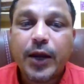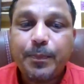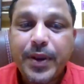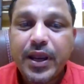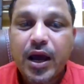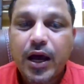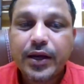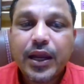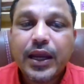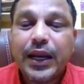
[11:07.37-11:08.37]
At
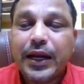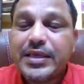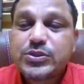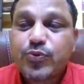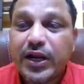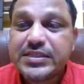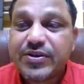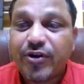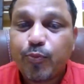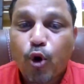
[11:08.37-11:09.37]
Bihar, it is
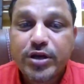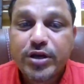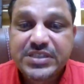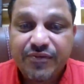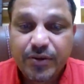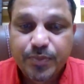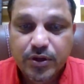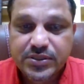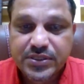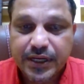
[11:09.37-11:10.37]

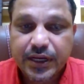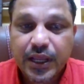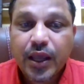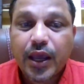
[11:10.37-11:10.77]
27.7%.